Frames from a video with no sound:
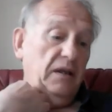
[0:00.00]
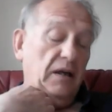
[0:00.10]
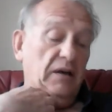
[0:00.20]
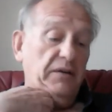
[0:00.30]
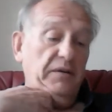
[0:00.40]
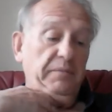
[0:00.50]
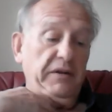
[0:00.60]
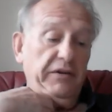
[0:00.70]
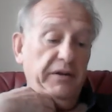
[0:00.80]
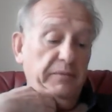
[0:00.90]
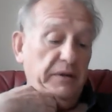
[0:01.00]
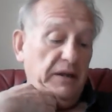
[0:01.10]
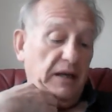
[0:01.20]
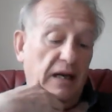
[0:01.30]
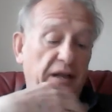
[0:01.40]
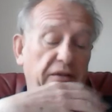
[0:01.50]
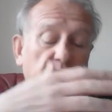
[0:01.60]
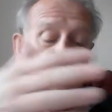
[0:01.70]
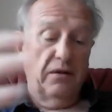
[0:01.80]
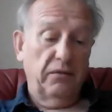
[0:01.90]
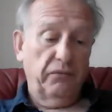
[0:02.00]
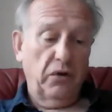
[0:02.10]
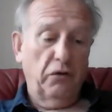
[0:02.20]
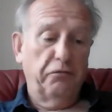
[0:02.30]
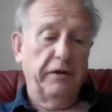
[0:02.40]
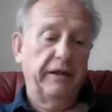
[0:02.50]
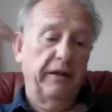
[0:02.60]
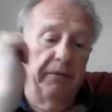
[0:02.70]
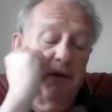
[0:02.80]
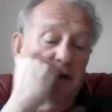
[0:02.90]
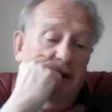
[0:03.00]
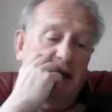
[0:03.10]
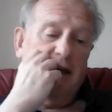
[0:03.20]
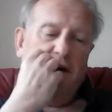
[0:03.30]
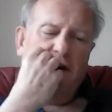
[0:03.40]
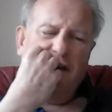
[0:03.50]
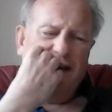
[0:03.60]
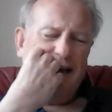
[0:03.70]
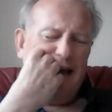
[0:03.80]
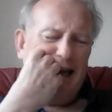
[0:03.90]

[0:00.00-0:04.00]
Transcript: Aaron and Miriam, and then off we go, and on this